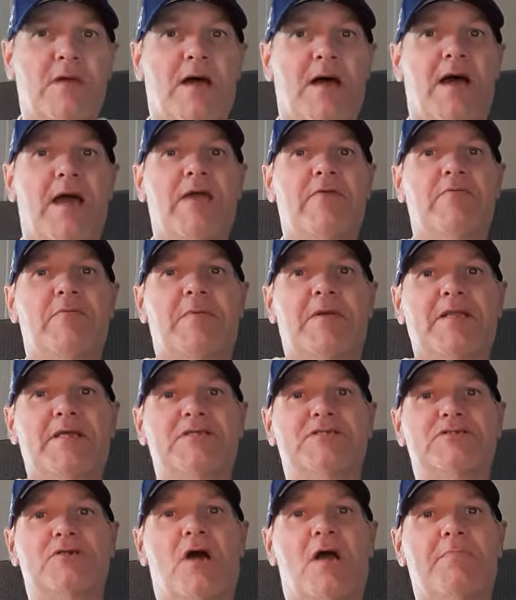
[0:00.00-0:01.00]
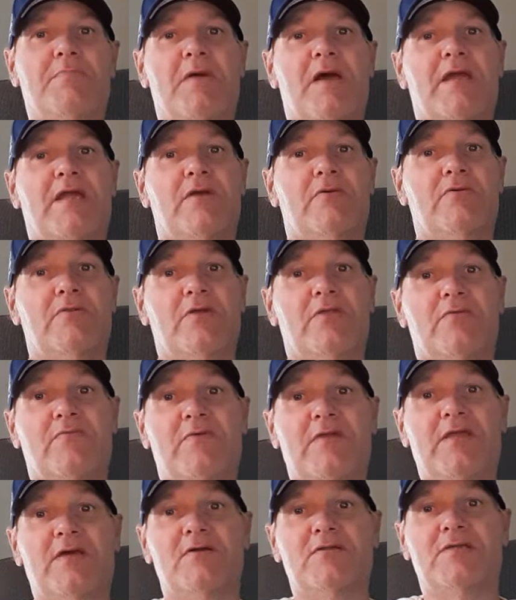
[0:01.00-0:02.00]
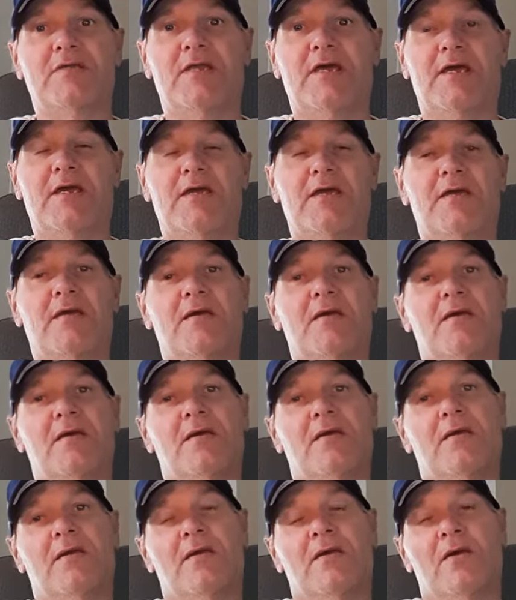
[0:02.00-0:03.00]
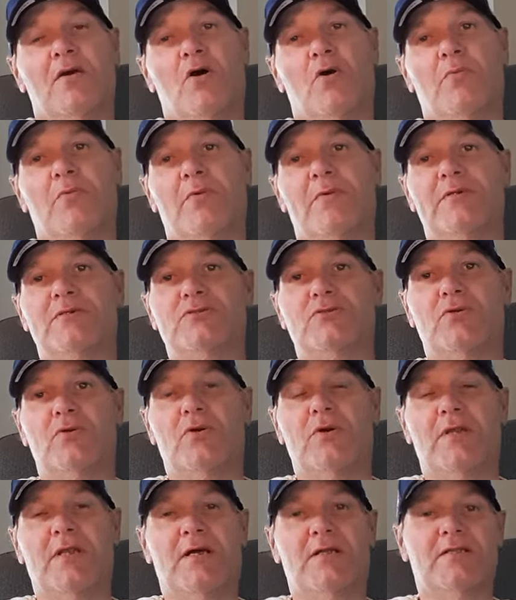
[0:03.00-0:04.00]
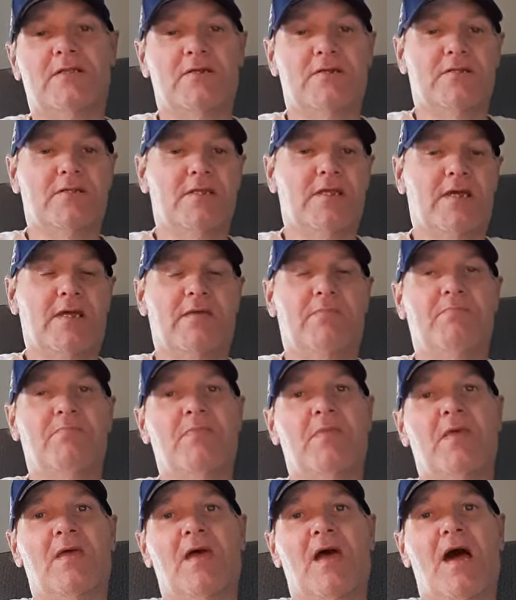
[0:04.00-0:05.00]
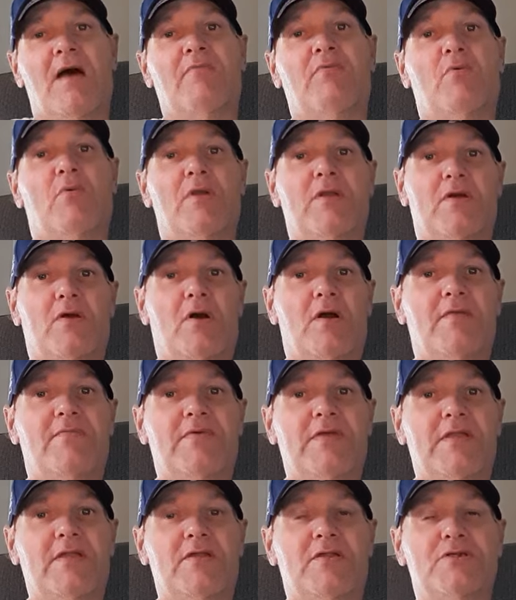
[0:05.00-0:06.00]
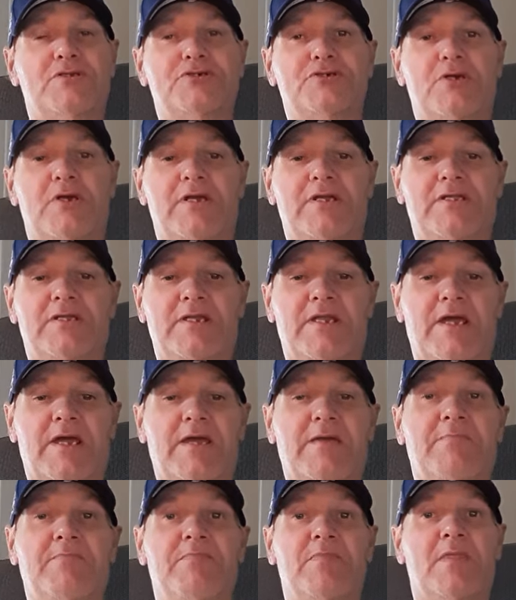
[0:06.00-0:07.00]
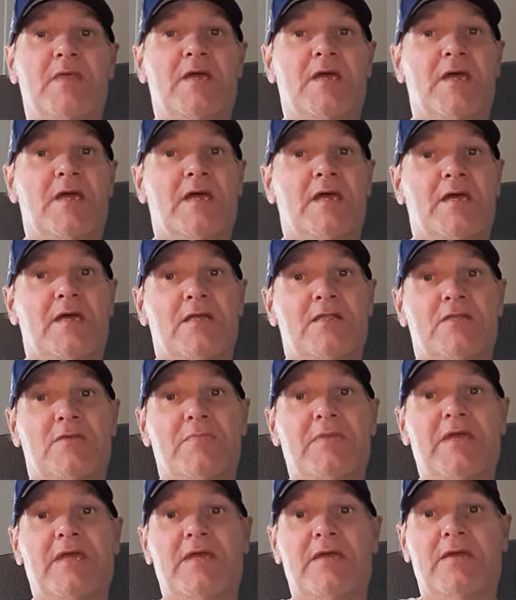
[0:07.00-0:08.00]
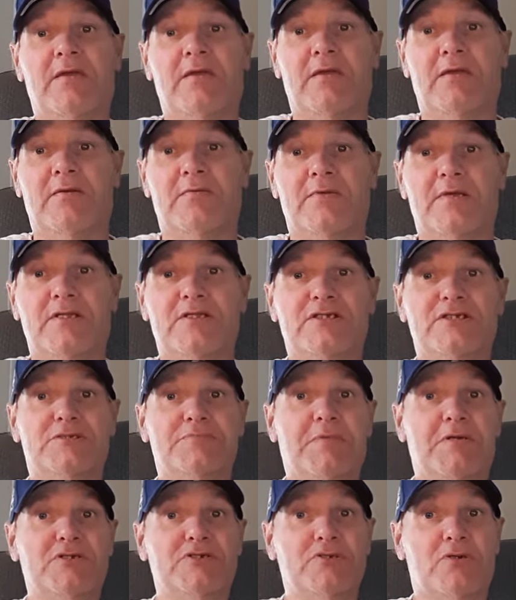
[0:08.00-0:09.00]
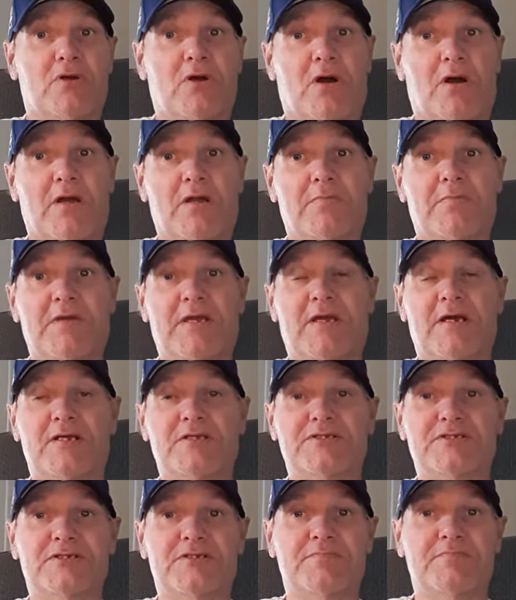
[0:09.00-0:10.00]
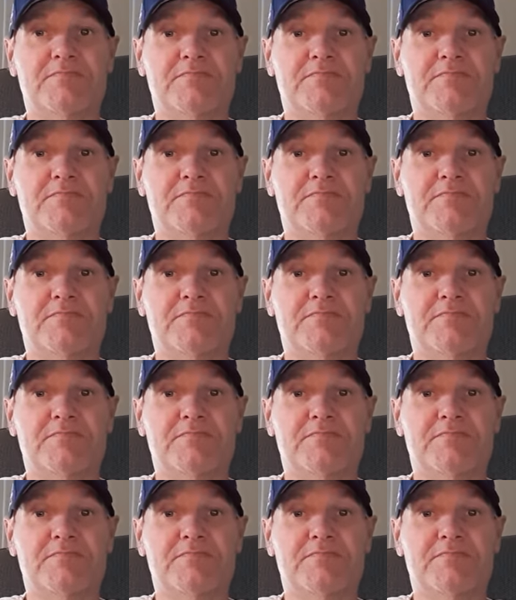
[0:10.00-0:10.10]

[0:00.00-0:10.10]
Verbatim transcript: Hi everybody, Scott back here with another video today. Hope everybody's doing good out there today. I have a one card video to show you today. To me, it's a special card because